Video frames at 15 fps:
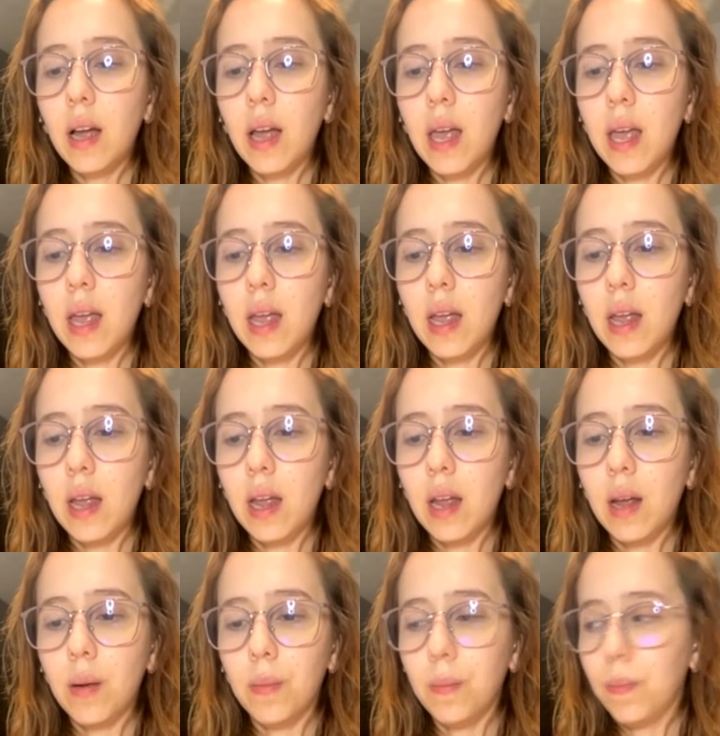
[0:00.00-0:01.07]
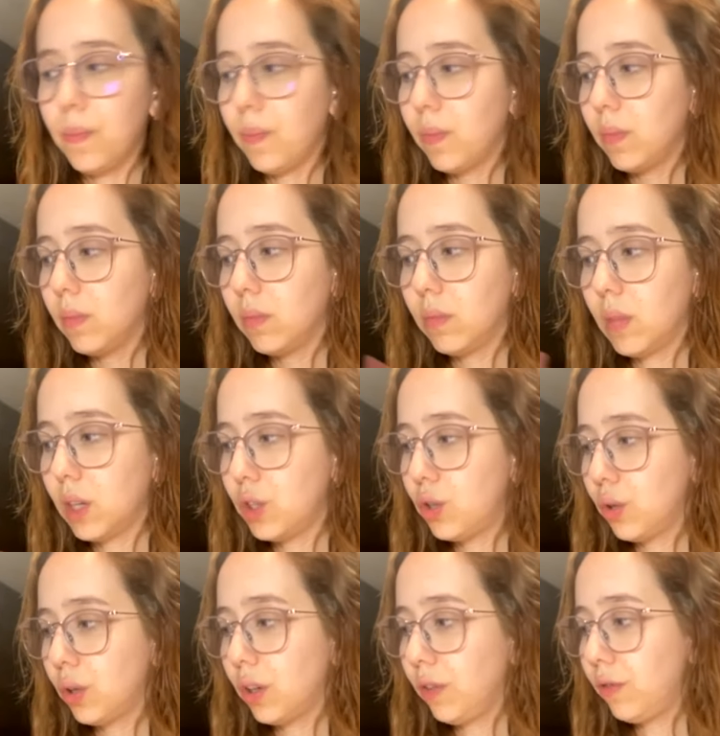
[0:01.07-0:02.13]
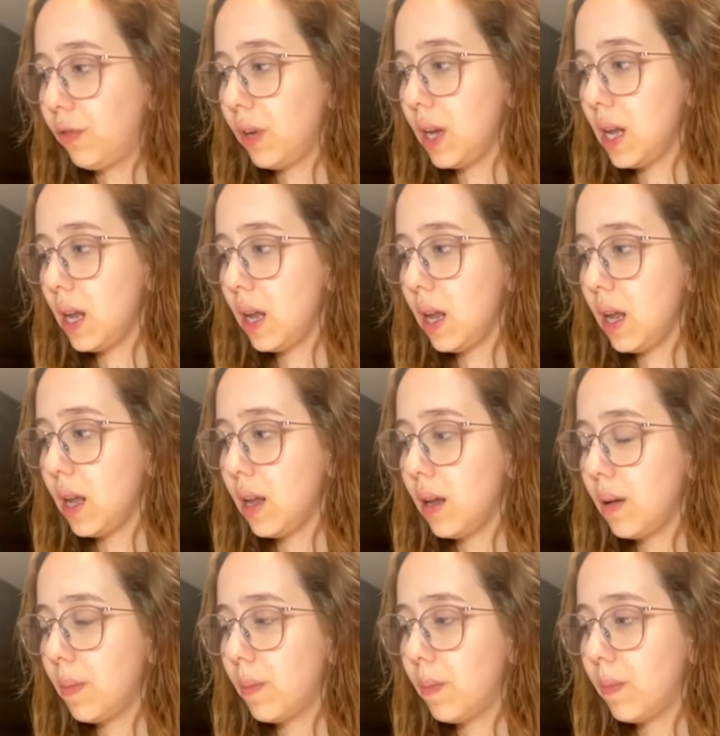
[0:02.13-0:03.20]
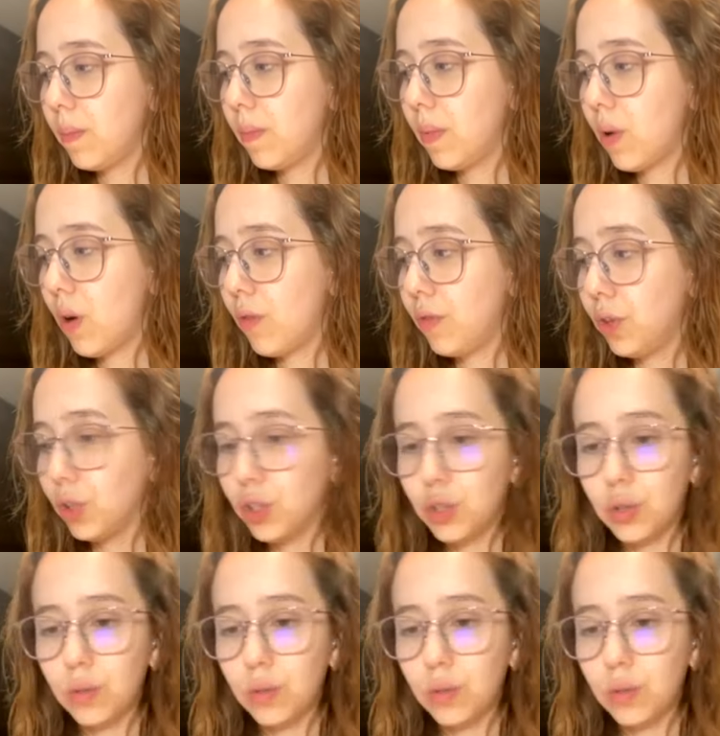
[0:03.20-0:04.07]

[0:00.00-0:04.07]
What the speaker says: the sugar-free of your